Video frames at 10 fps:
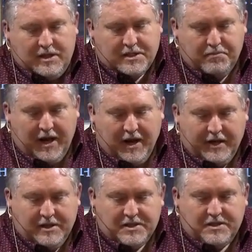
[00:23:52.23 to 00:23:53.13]

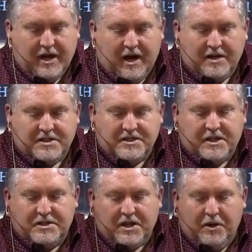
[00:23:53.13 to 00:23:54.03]
Sabellius, God is
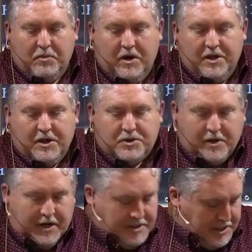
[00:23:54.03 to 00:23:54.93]
essentially one. The
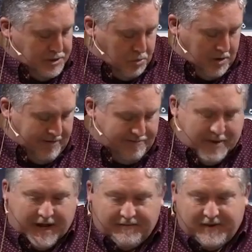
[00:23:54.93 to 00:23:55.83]
Trinity is one of
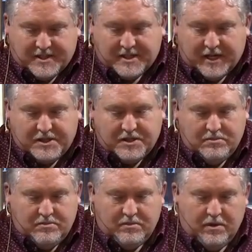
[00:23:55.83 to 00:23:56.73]

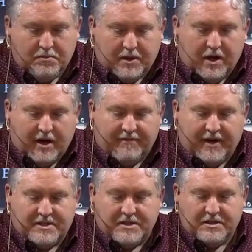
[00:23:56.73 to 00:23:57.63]
manifestation, but not of
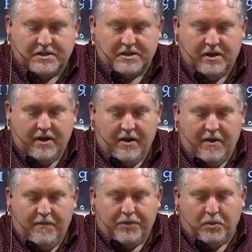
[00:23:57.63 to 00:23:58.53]
essence.
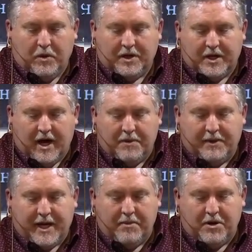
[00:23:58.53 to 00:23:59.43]
The one God
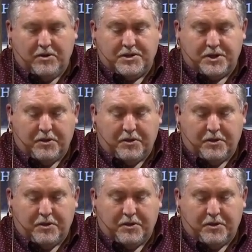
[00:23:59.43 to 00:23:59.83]
became known to